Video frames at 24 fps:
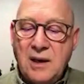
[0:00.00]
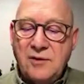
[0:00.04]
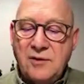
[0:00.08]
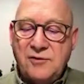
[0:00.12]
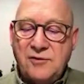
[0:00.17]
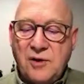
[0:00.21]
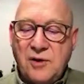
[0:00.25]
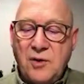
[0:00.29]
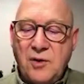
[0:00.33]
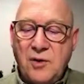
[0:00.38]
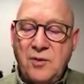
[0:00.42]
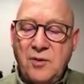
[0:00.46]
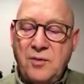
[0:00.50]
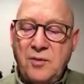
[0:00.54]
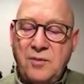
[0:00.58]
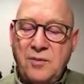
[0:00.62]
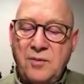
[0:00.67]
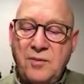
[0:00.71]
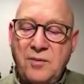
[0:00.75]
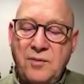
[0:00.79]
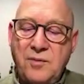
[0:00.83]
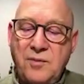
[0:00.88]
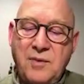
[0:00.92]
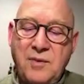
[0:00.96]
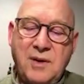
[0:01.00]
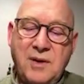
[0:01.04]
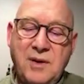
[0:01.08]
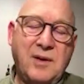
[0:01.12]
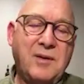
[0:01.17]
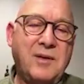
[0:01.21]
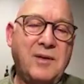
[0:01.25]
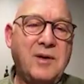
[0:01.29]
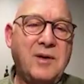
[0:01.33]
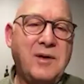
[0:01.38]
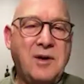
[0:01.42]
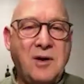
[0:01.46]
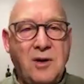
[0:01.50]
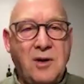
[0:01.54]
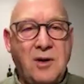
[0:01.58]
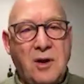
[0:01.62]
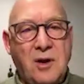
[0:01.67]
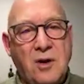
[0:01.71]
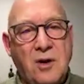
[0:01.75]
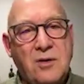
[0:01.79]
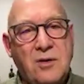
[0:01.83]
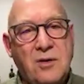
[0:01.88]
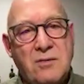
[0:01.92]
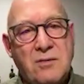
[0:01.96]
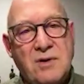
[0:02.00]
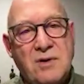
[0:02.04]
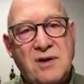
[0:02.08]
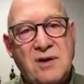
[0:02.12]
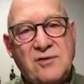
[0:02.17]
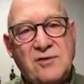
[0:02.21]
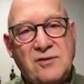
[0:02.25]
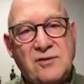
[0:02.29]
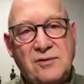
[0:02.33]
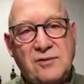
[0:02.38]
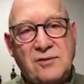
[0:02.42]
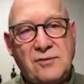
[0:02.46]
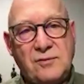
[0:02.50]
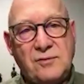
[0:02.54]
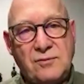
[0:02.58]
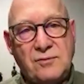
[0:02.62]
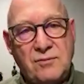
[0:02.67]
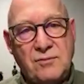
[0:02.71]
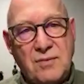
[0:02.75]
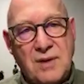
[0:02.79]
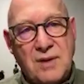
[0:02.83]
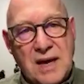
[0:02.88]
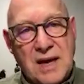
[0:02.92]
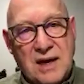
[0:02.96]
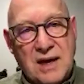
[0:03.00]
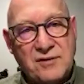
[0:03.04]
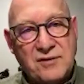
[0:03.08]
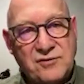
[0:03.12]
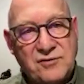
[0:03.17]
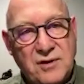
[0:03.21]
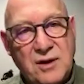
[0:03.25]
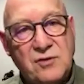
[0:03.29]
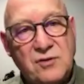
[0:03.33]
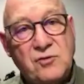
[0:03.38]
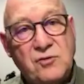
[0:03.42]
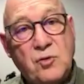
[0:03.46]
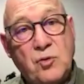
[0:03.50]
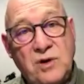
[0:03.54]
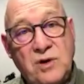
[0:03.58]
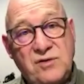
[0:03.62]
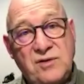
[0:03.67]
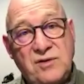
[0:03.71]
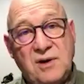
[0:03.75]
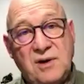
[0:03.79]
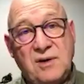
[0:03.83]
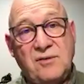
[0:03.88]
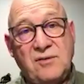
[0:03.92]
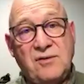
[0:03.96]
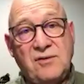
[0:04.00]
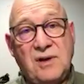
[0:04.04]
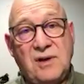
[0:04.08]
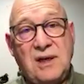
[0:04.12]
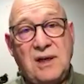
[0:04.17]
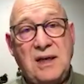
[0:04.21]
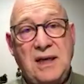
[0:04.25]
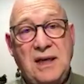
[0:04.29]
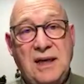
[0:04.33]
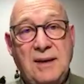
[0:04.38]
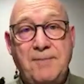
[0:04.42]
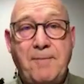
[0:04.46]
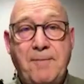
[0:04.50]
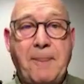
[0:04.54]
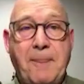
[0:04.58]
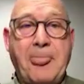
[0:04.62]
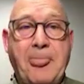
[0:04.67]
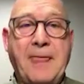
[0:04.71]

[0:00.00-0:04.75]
So know the risks, ask those questions in here,